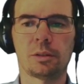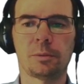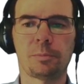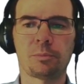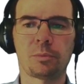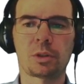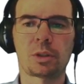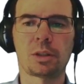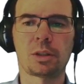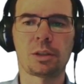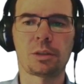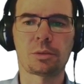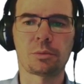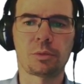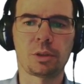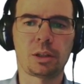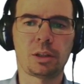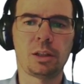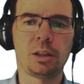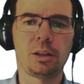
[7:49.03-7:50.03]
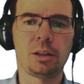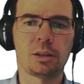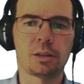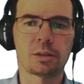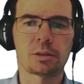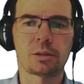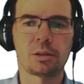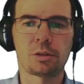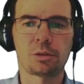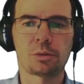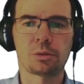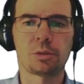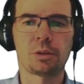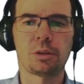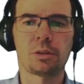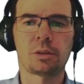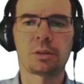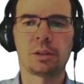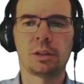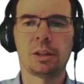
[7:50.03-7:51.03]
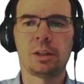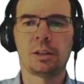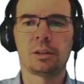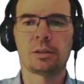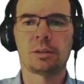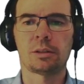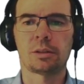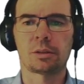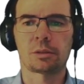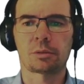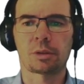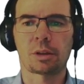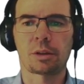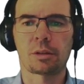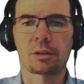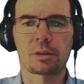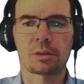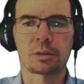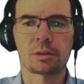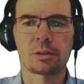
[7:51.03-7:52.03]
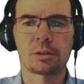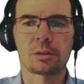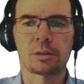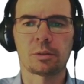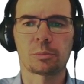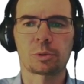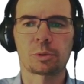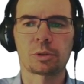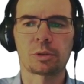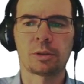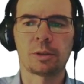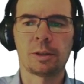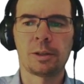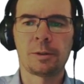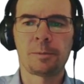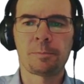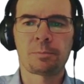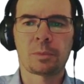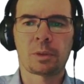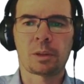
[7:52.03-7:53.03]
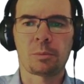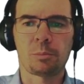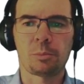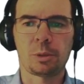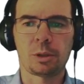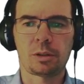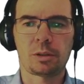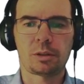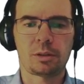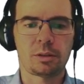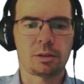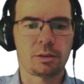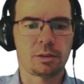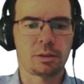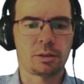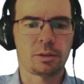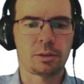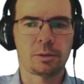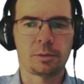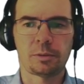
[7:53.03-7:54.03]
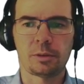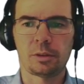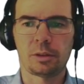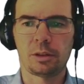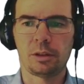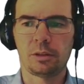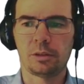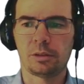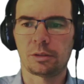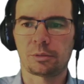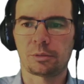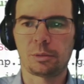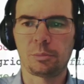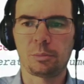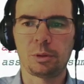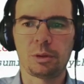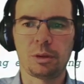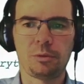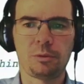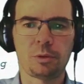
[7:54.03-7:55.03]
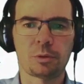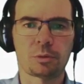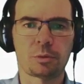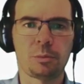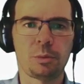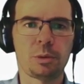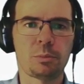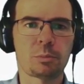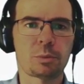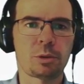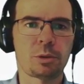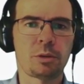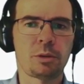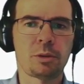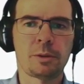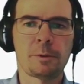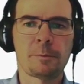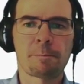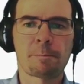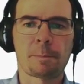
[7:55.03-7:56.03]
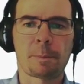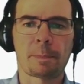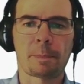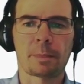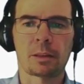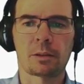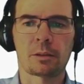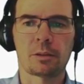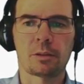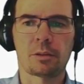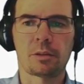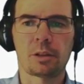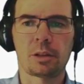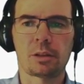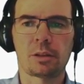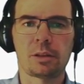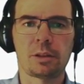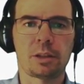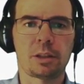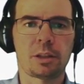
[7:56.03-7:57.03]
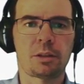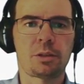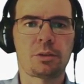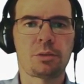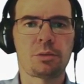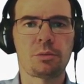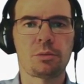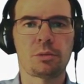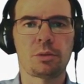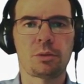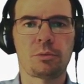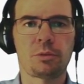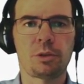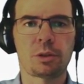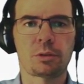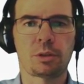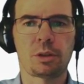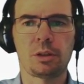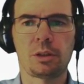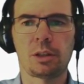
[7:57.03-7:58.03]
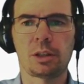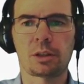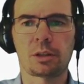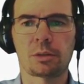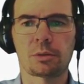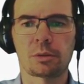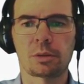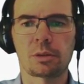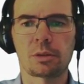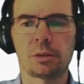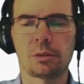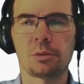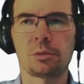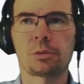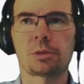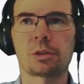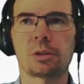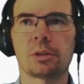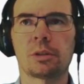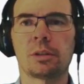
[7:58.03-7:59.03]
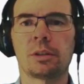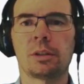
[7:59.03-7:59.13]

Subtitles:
size of the cake is the choice rather than consumption. But if you remember, that led to a very inaccurate solution